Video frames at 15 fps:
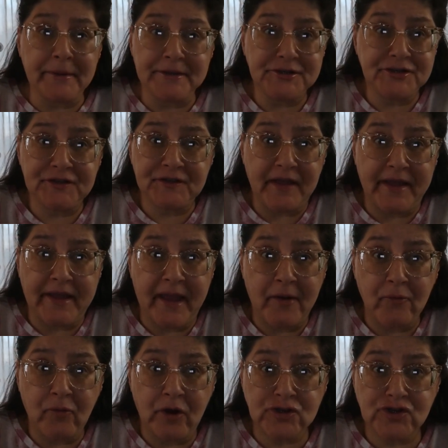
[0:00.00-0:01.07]
It's just I
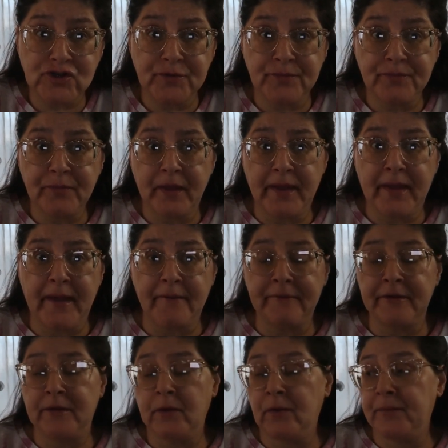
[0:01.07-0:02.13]
can't rush them. I can't,
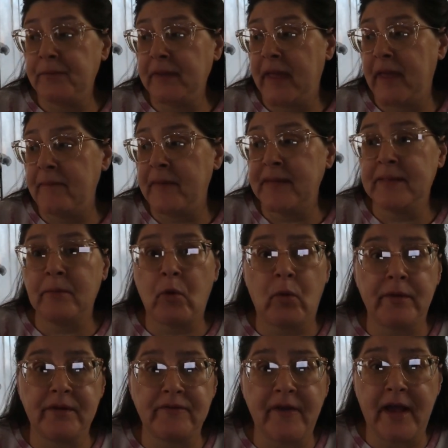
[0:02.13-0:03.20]
you know, can't make them
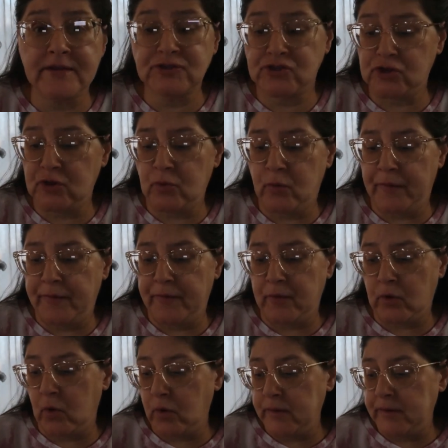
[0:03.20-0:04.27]
go any faster than what they're
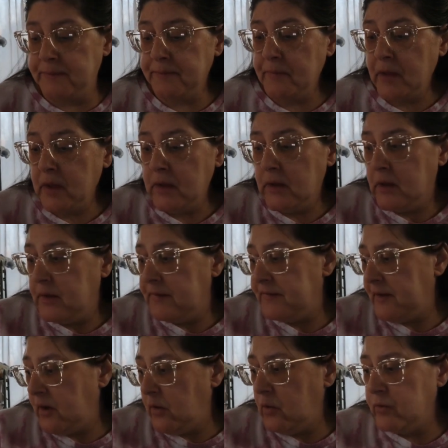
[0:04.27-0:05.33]
going.
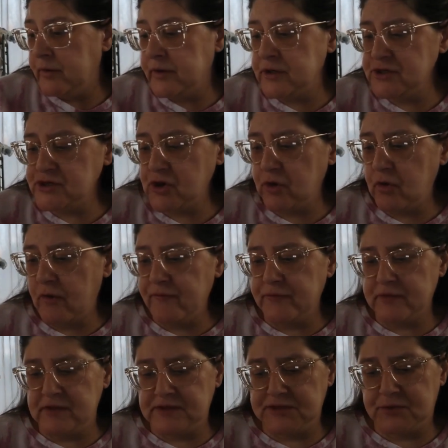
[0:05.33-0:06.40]
So we're going to start off
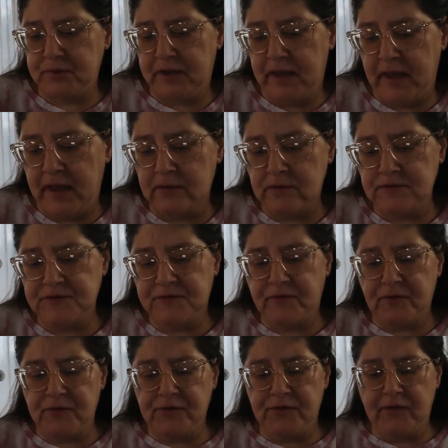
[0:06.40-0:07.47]
with these three candles
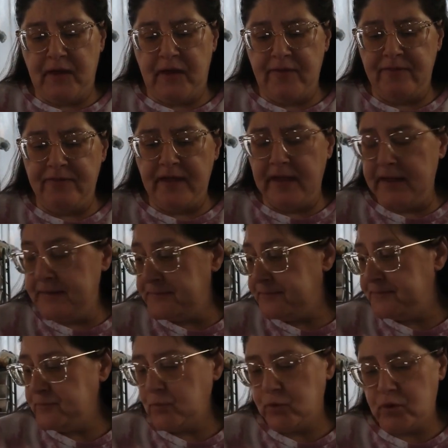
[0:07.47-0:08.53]
first, and then
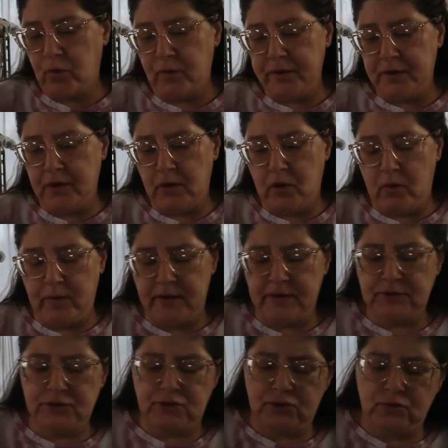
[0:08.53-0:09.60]
we're going to go
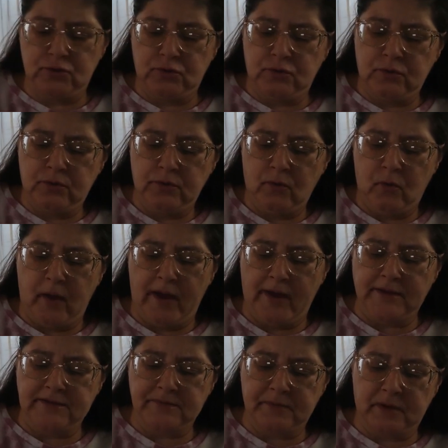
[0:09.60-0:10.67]
into the
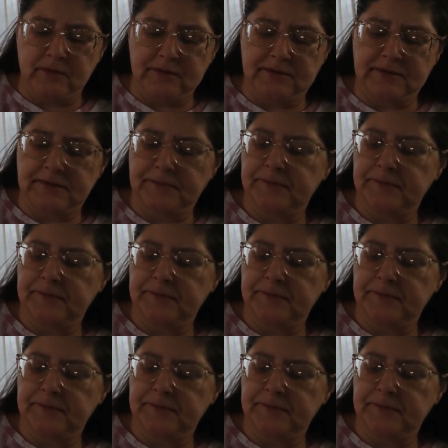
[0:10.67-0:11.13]
wax melts.